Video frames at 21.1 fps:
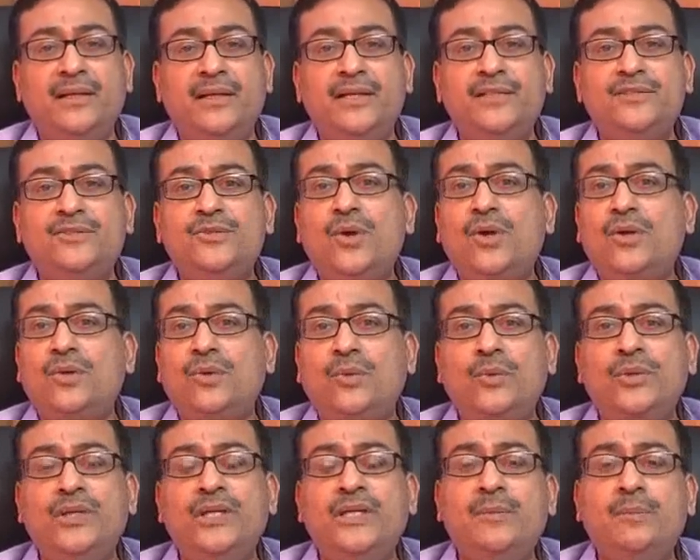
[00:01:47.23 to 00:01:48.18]
it's not
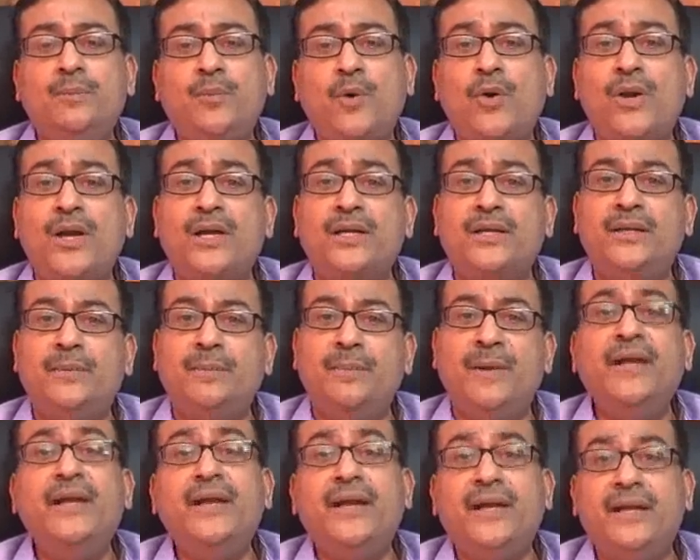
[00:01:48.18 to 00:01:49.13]
only product
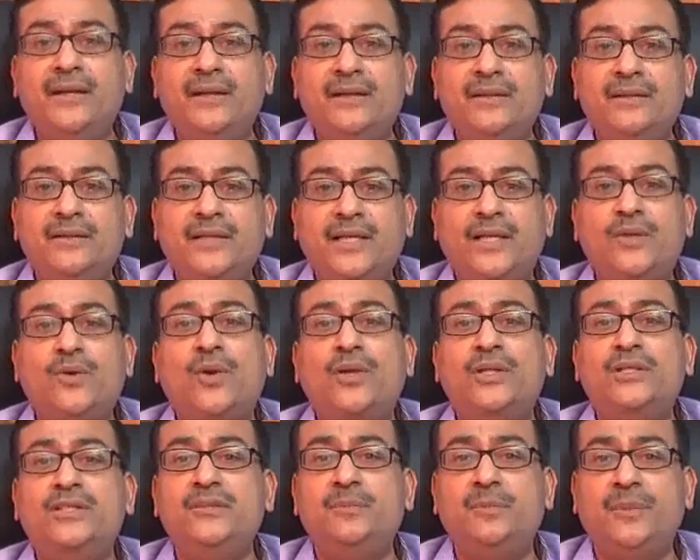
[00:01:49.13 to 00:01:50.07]
dependent
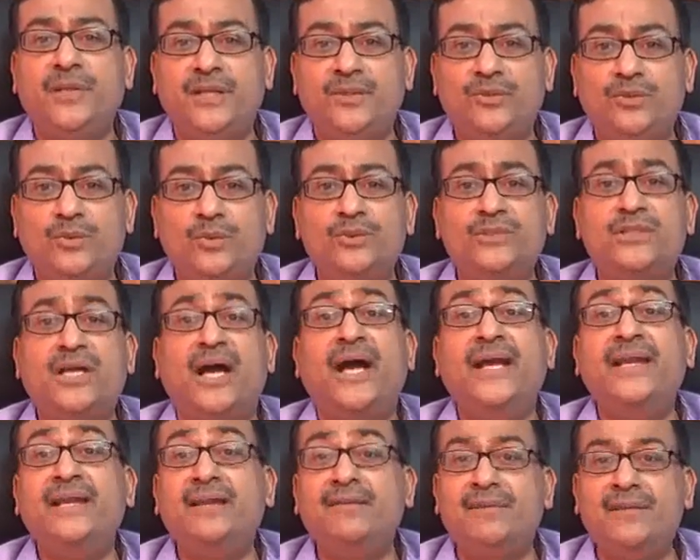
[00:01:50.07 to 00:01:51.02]
technology breakthroughs,
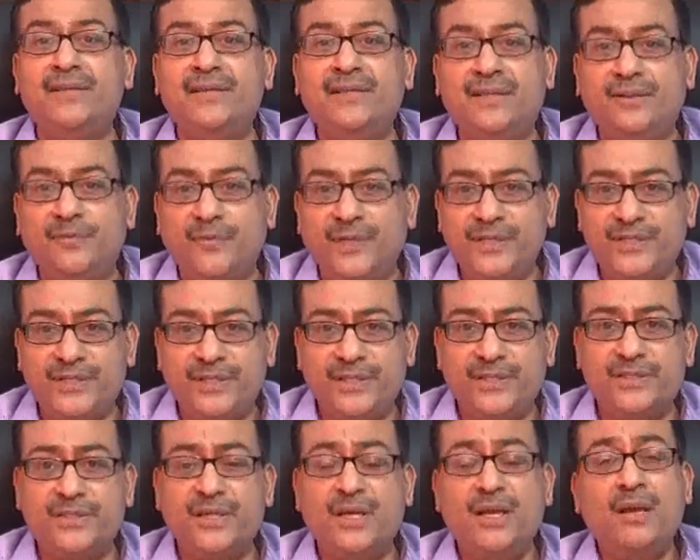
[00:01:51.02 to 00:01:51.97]
high level
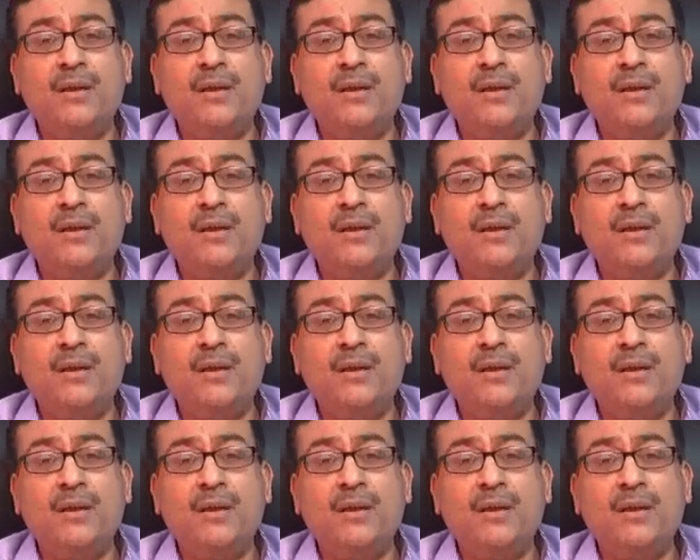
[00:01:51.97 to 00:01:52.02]
interventions,